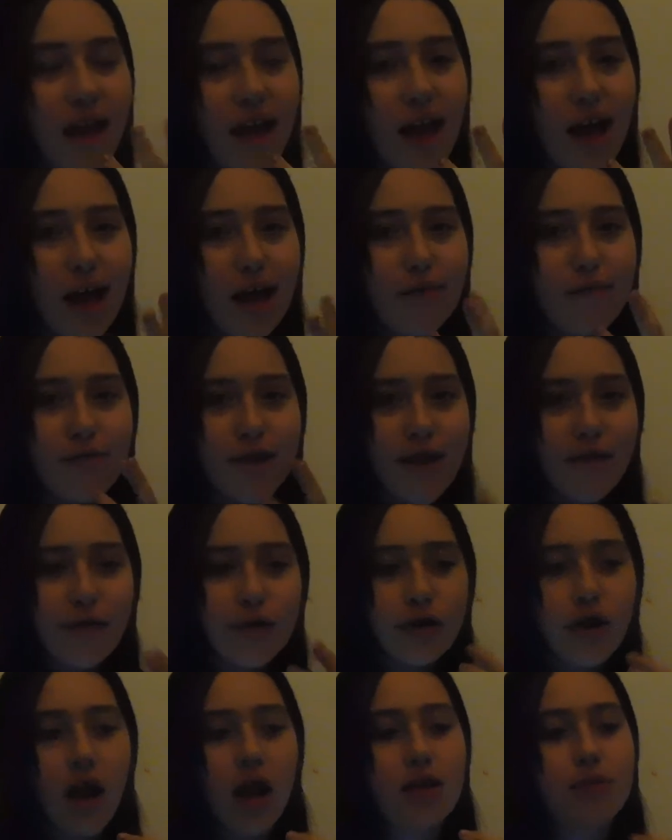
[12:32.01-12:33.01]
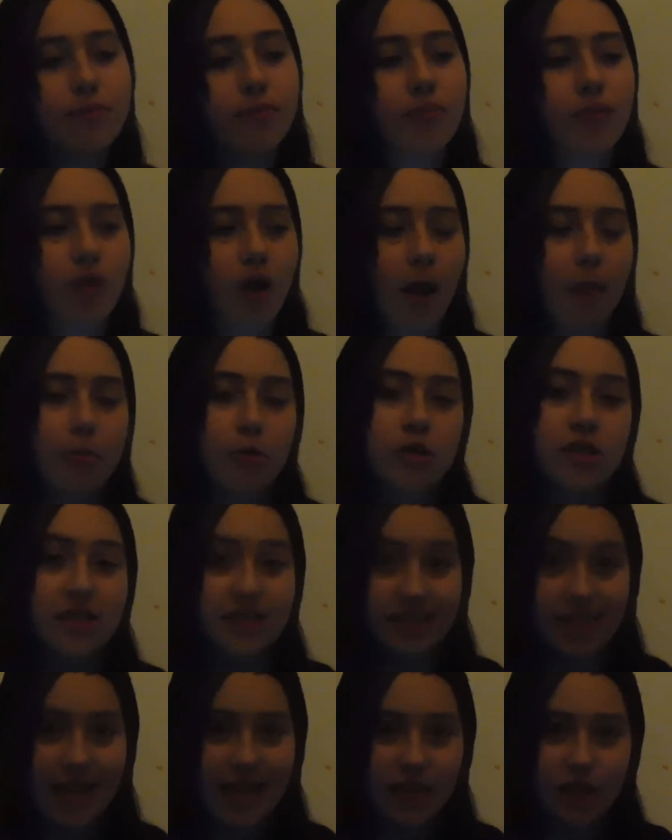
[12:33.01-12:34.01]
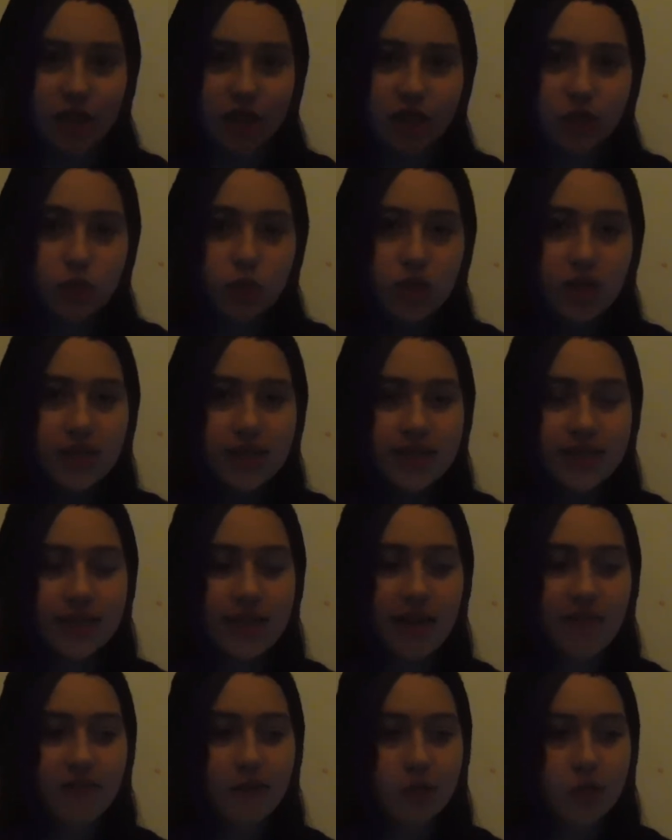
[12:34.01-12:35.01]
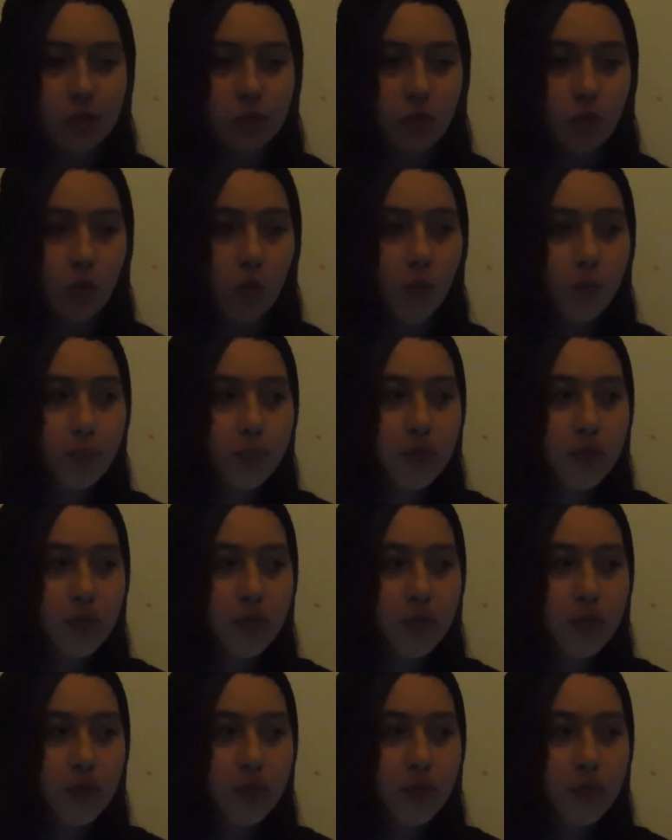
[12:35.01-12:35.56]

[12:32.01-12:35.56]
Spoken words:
I've never gotten proper detention where you had to stay after school,